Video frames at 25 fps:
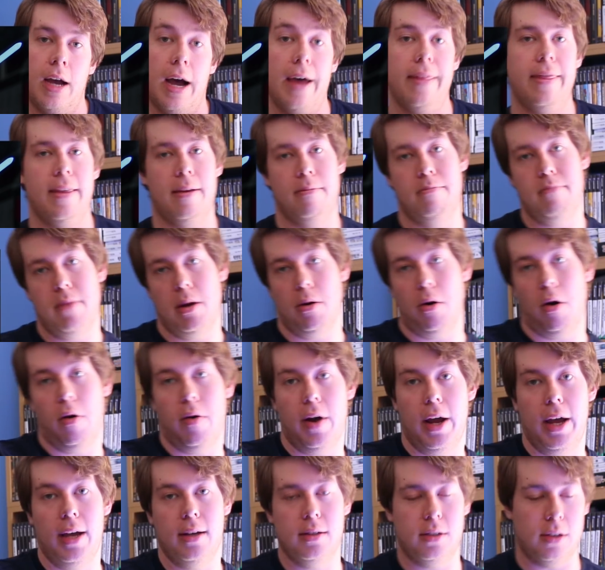and then
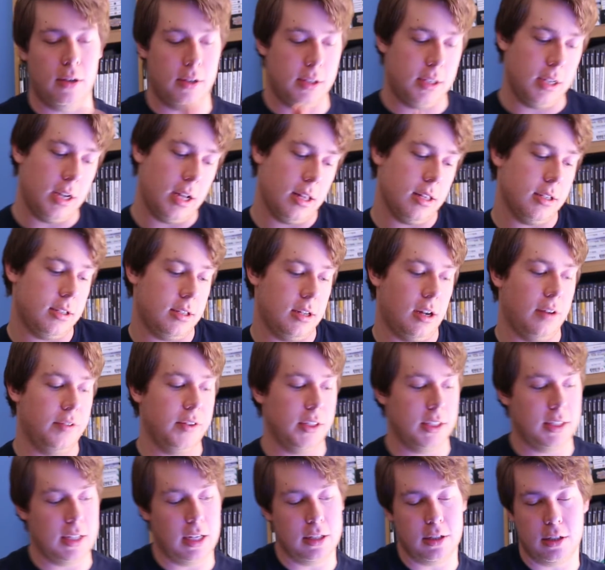mirror it. So it's another staff
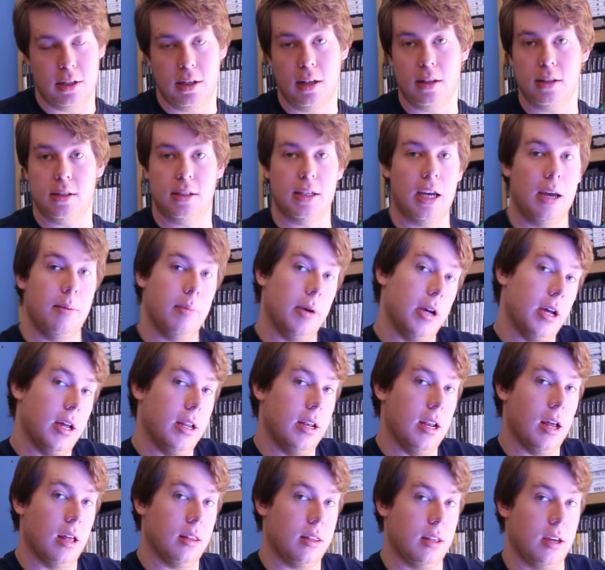extension, another saber,
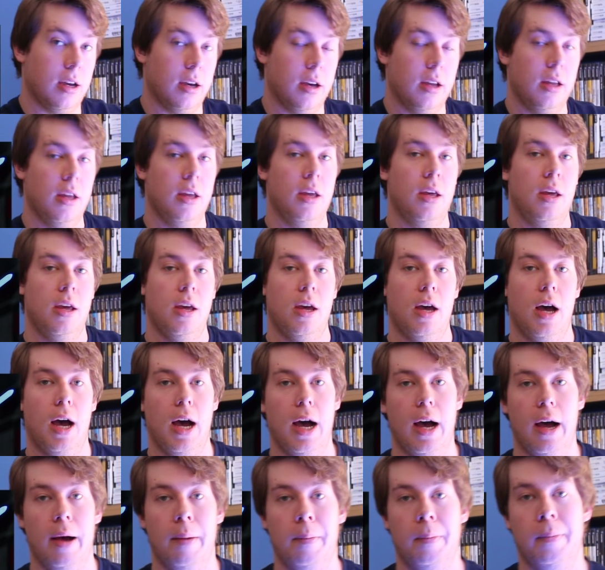
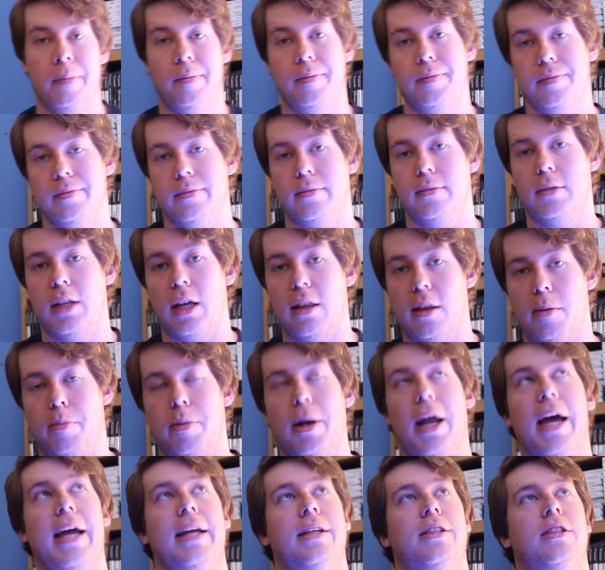another
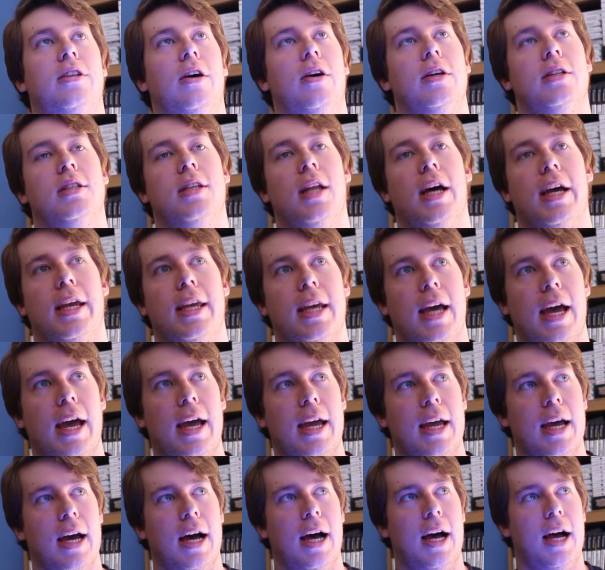blade. So it's like
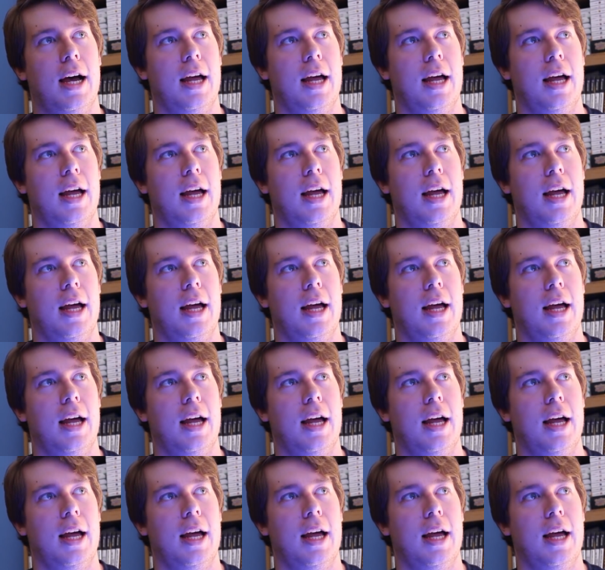a